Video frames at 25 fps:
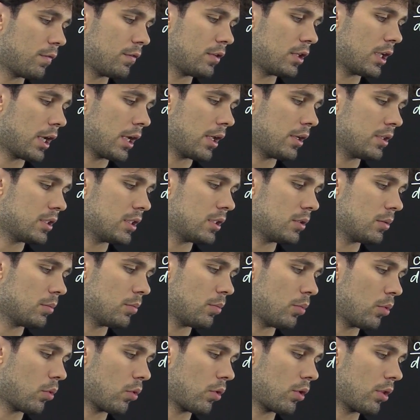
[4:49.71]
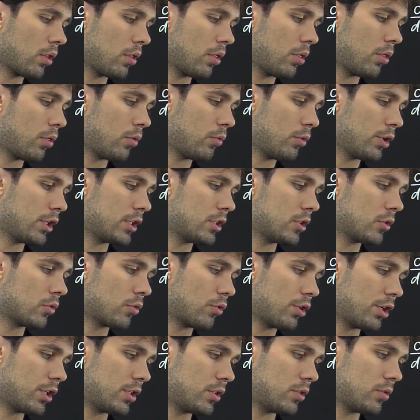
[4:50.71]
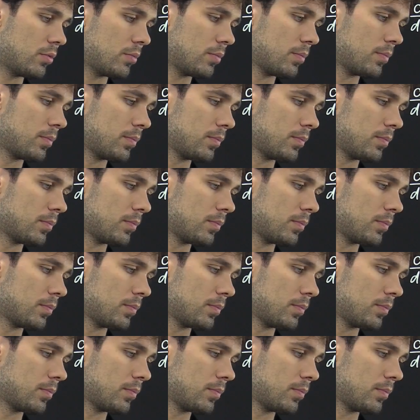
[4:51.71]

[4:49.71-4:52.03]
nineteen point three degrees.